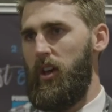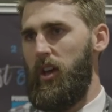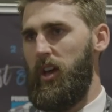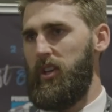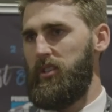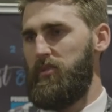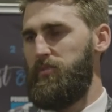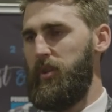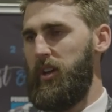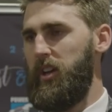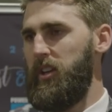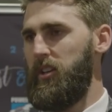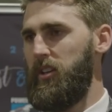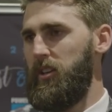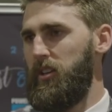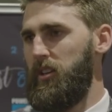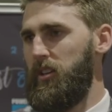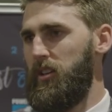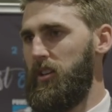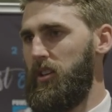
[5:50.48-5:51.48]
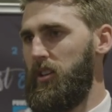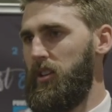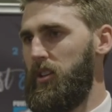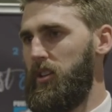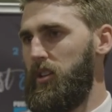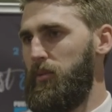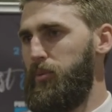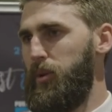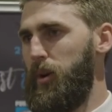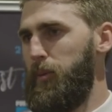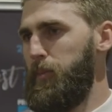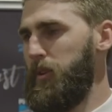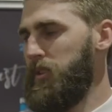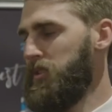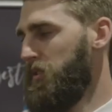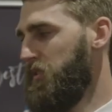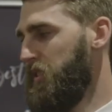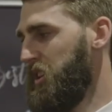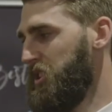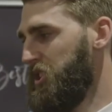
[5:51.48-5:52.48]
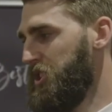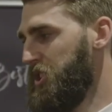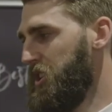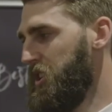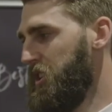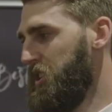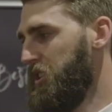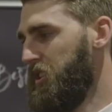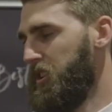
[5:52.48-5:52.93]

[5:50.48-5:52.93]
has been and the premiers of each year,